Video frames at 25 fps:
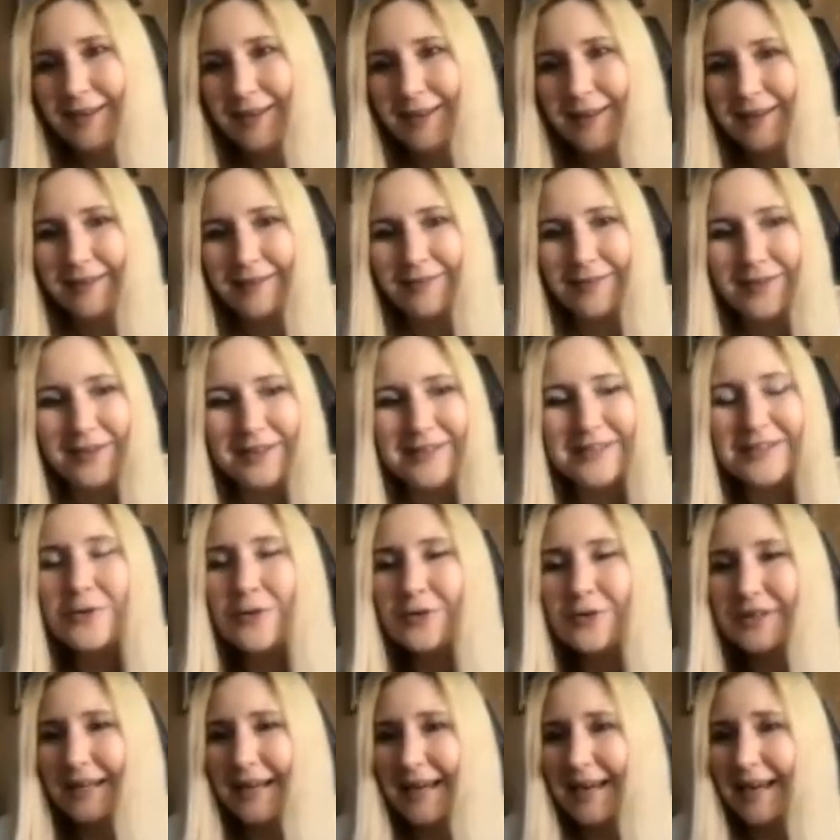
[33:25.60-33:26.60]
it's
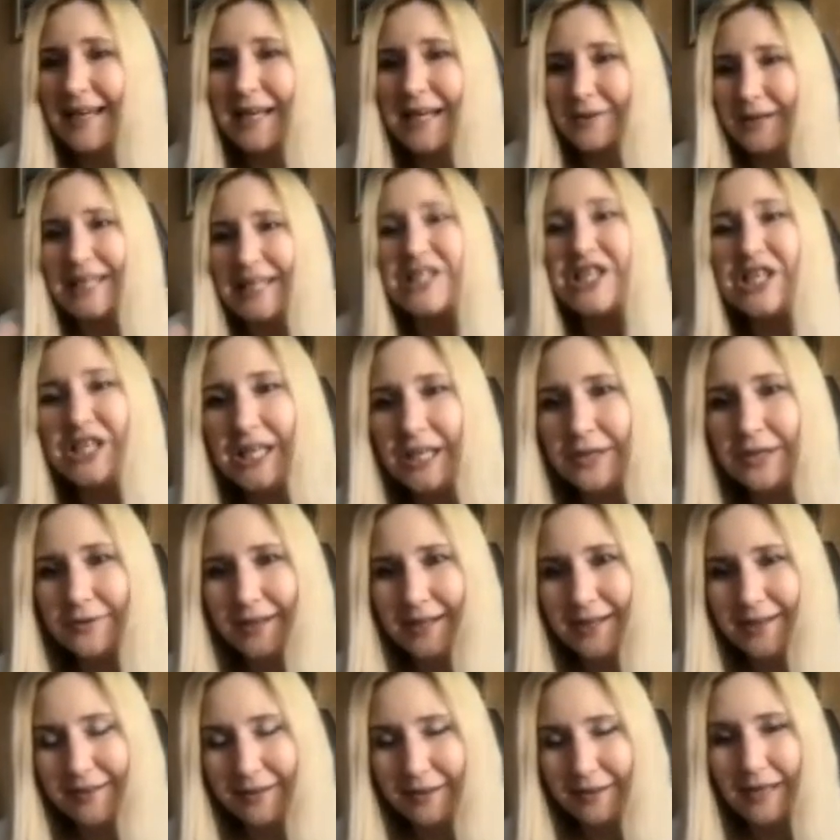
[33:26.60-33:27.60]
not a
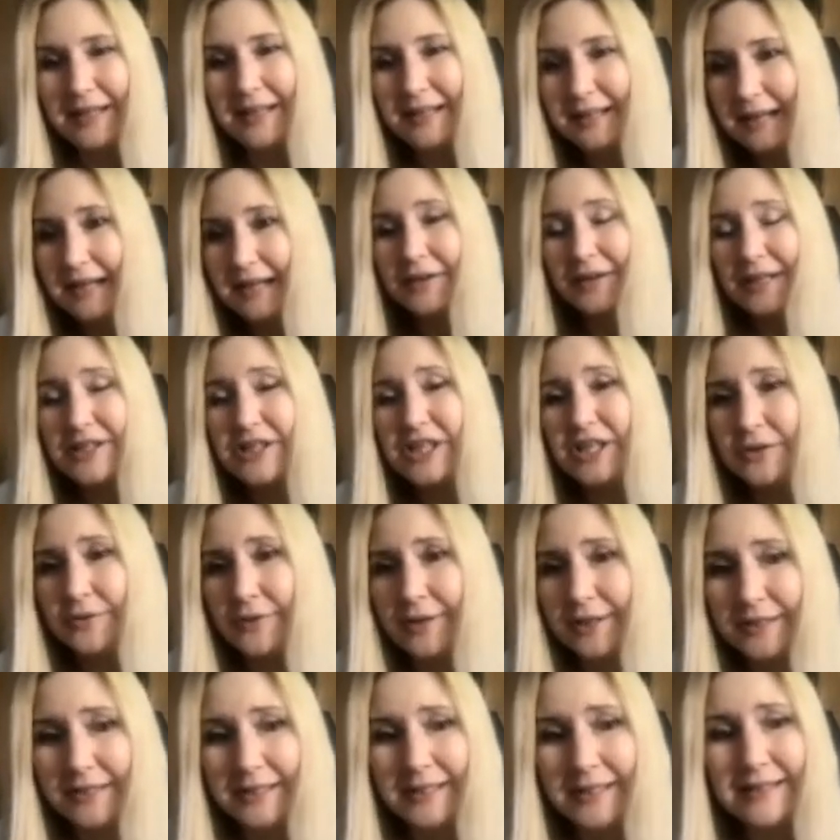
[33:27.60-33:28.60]
criterion,
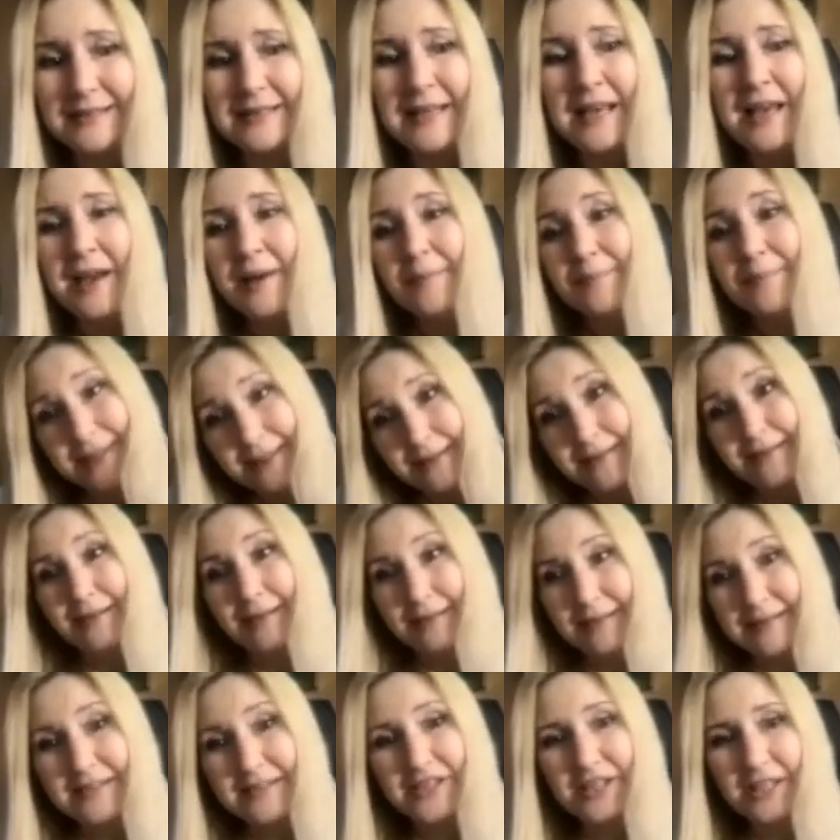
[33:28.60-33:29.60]
yes, but
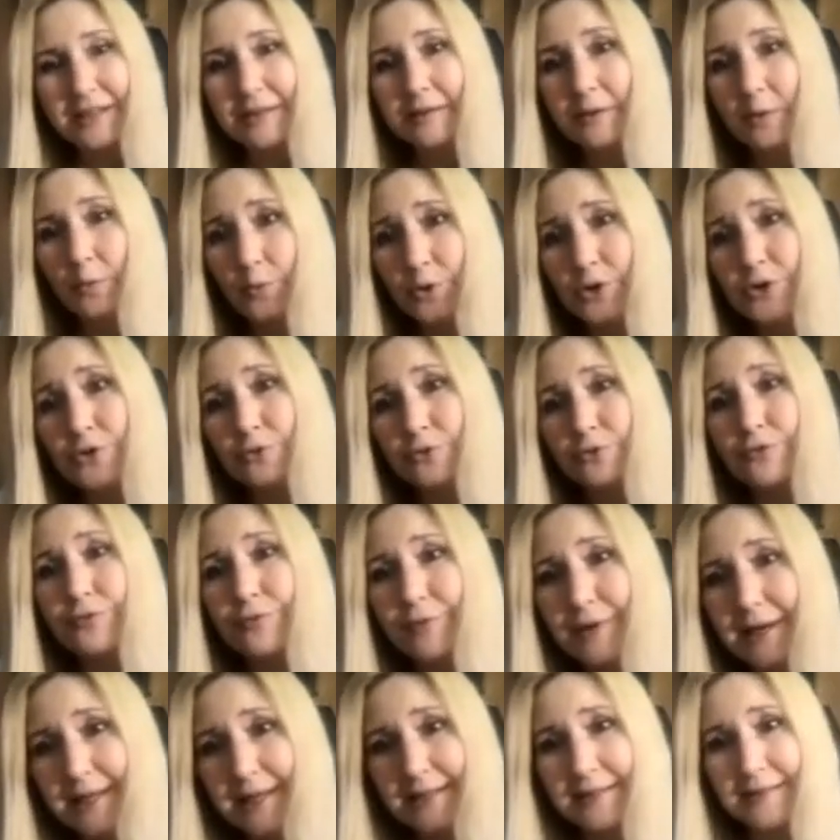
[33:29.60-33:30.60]
still we should
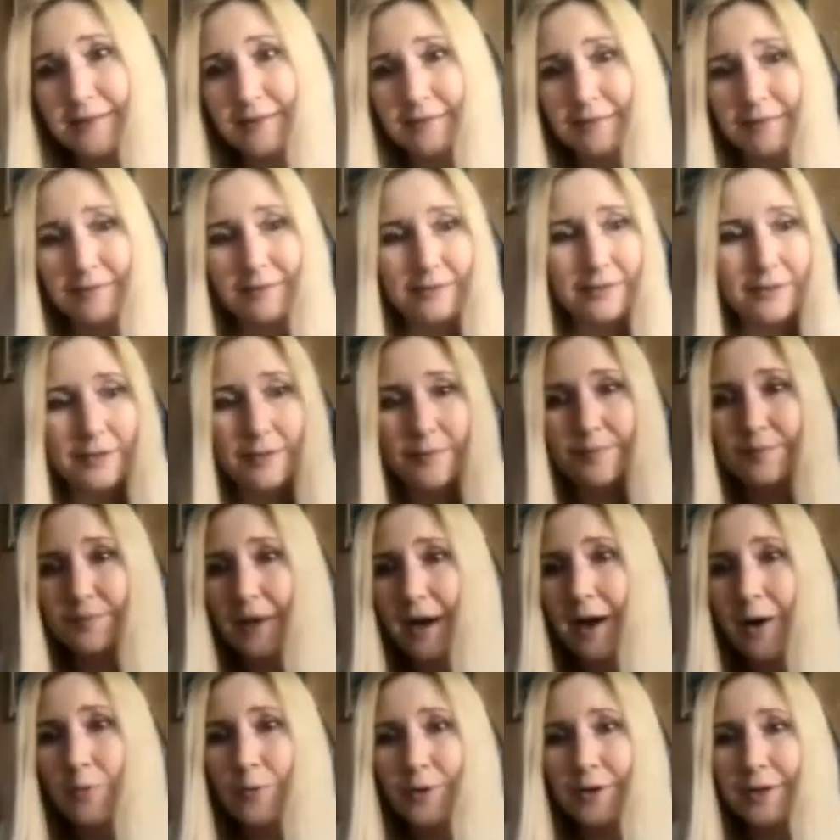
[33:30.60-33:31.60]
trust
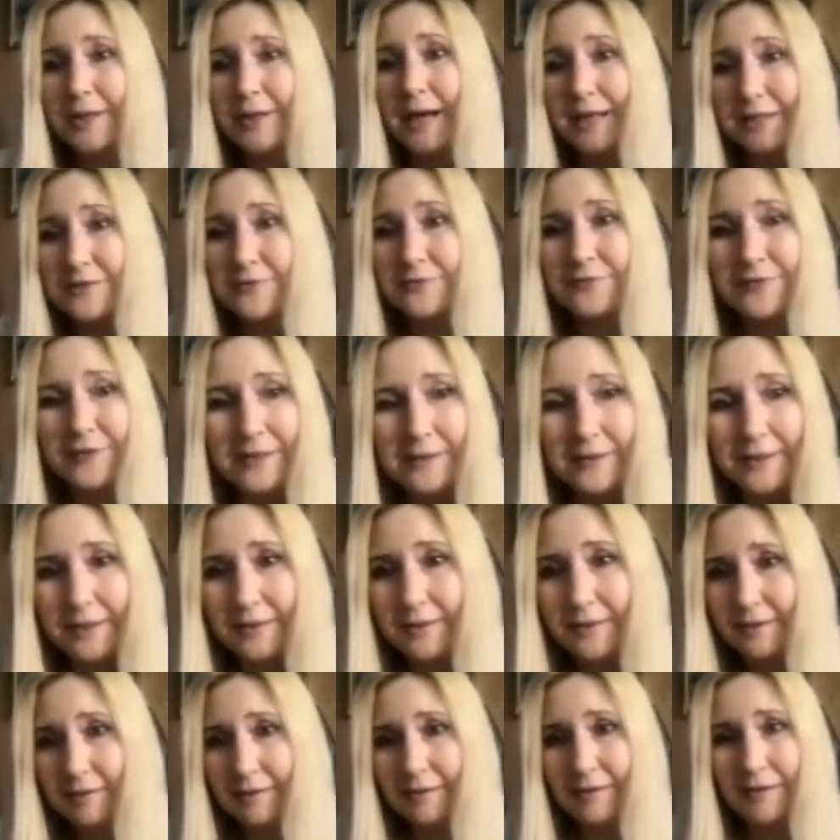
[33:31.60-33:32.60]
our gut
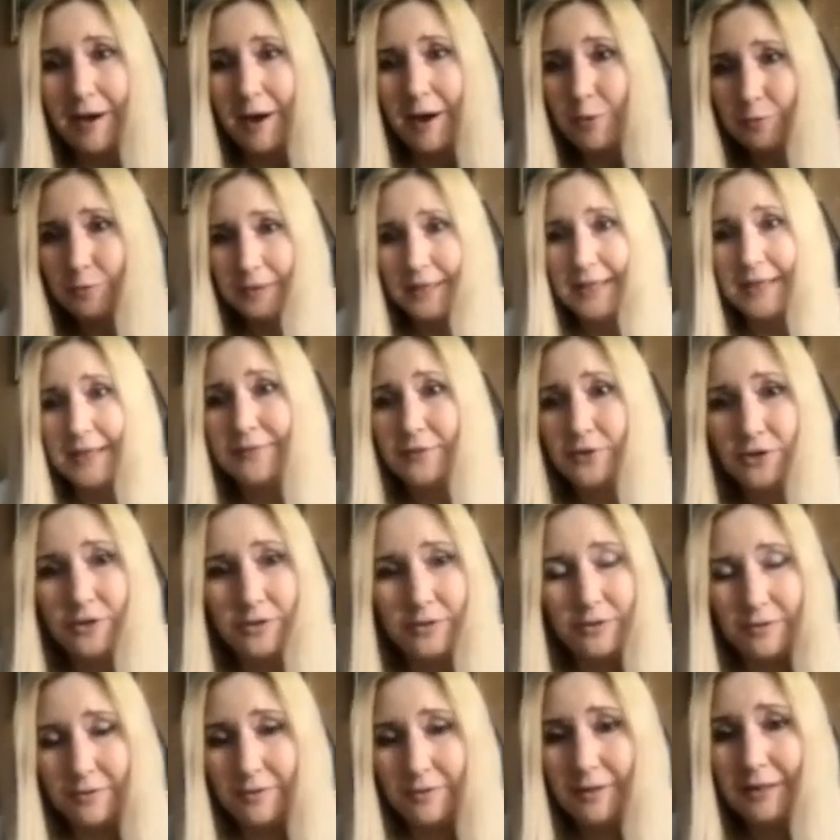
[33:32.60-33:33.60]
feeling, our
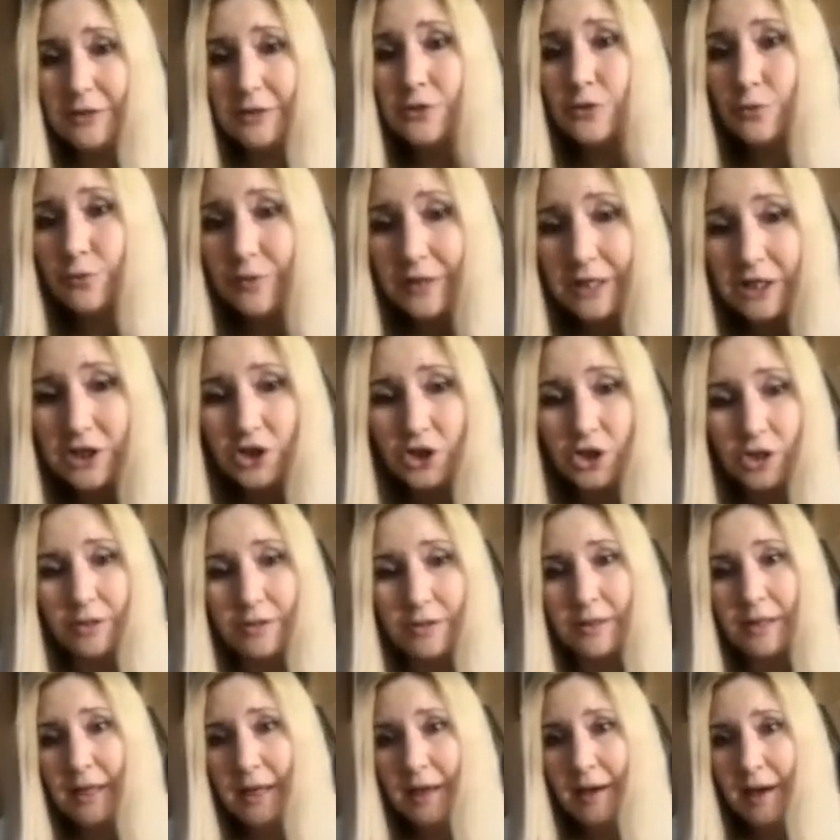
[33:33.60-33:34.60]
language
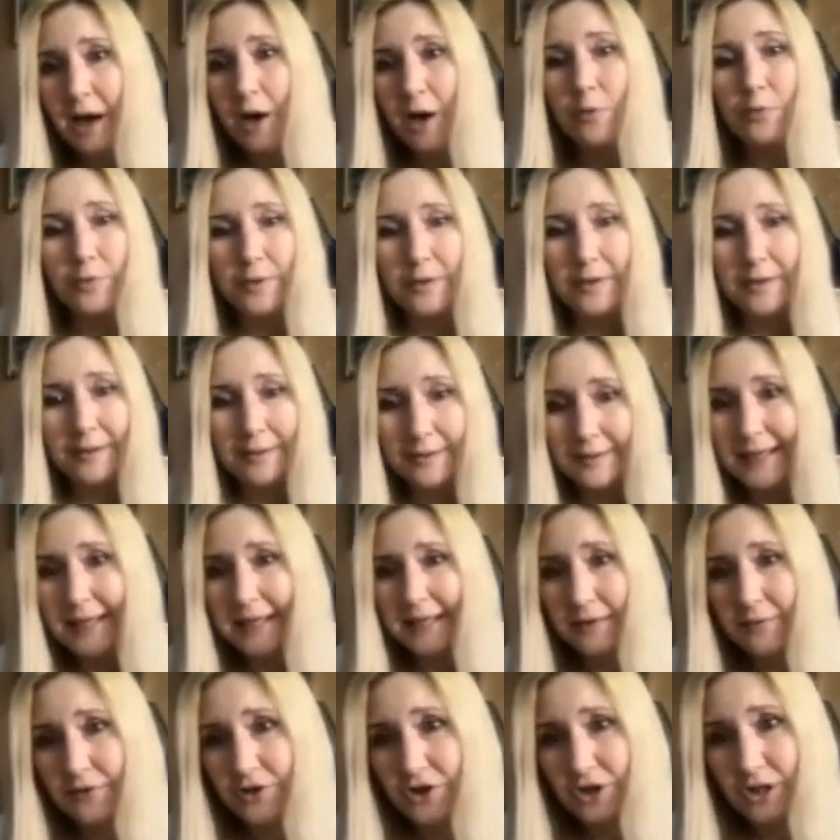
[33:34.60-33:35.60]
intuition, our
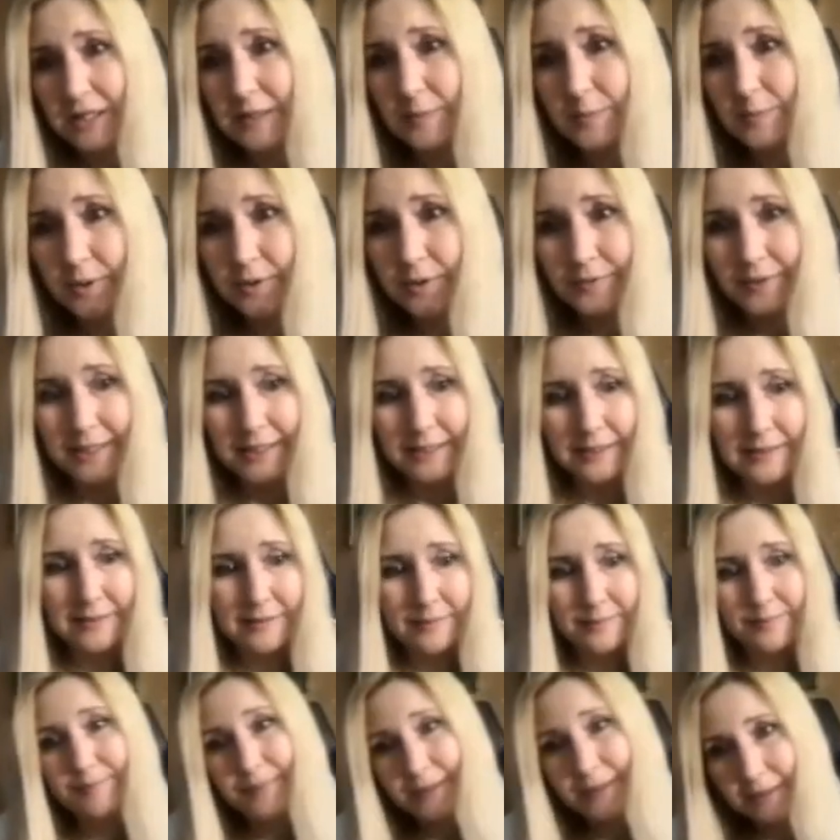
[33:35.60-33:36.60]
language
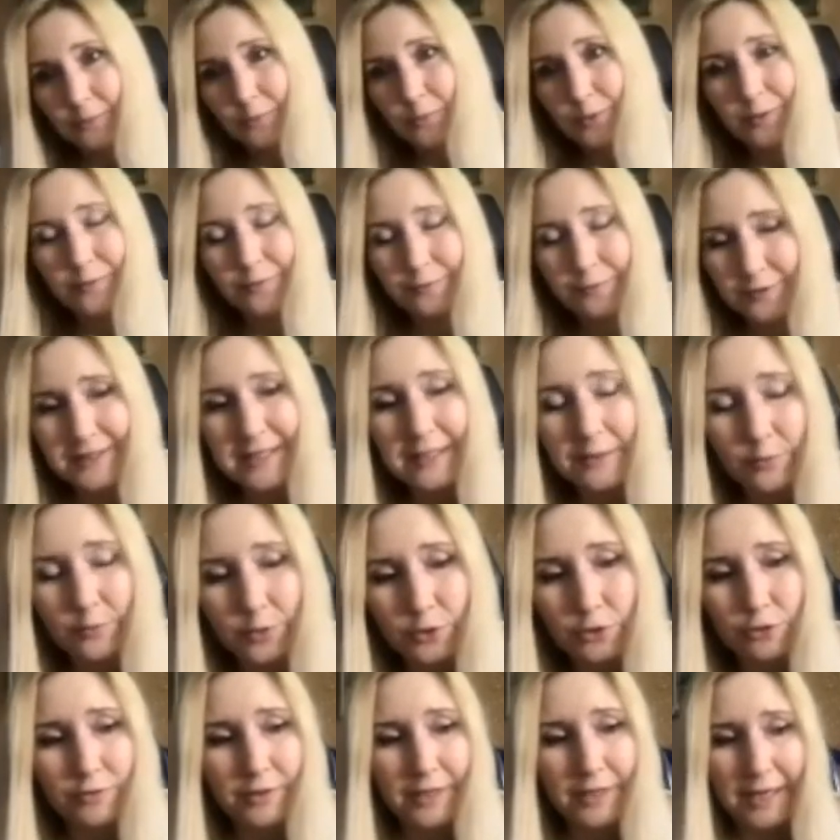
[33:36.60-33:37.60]
experience. But for that,
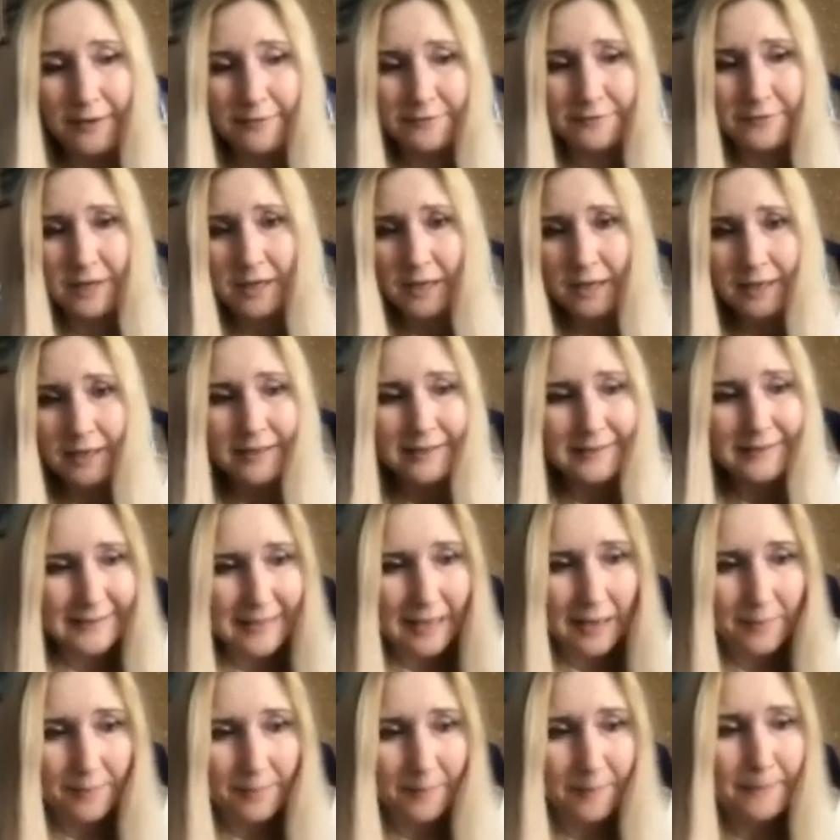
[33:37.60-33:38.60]
we should have
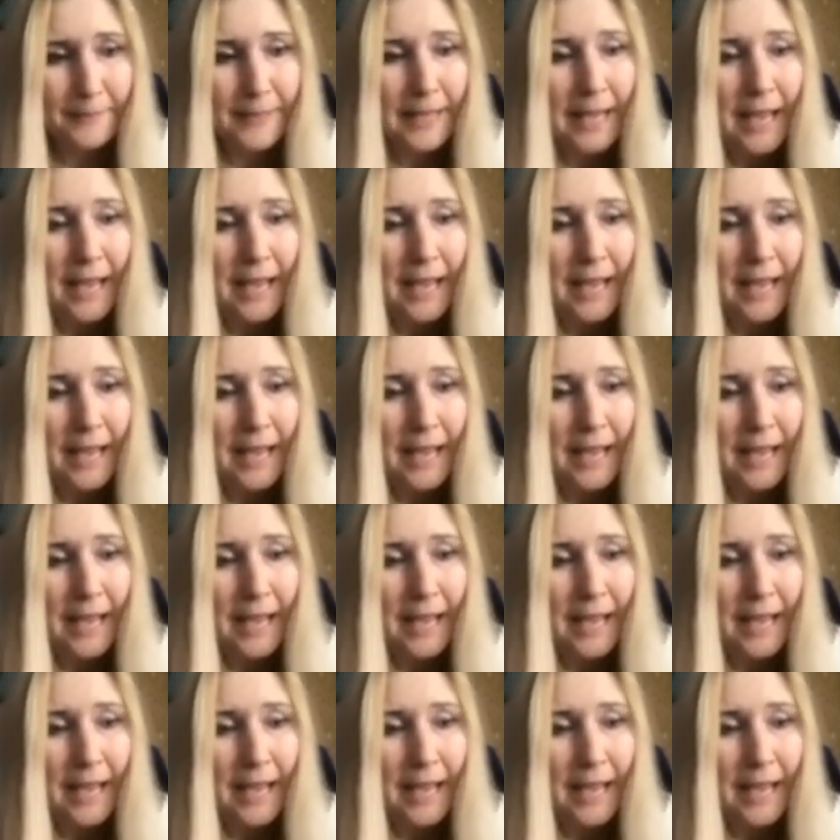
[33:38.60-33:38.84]
some.